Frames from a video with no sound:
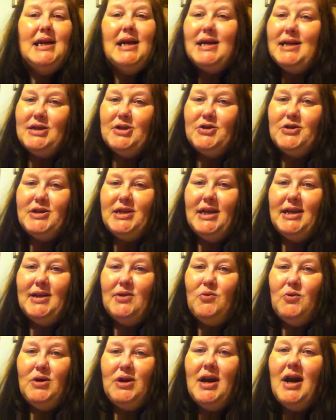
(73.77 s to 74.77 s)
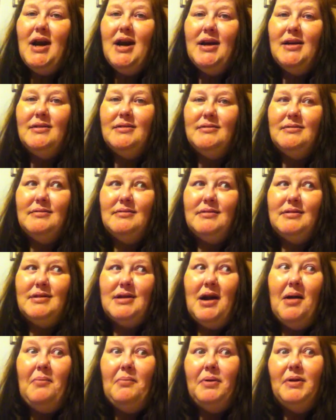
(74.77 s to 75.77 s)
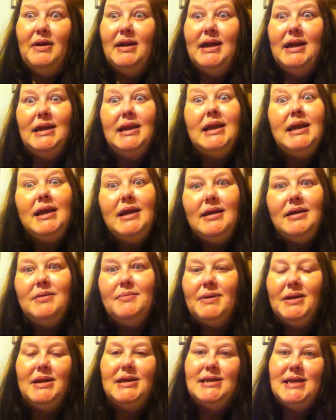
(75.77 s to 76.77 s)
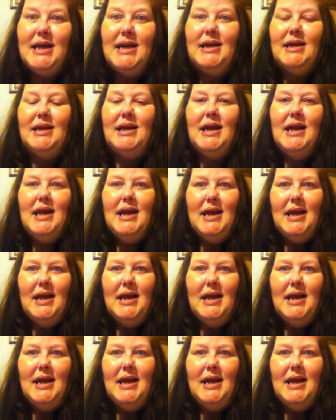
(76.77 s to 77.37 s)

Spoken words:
and understand that we're not completely debilitated,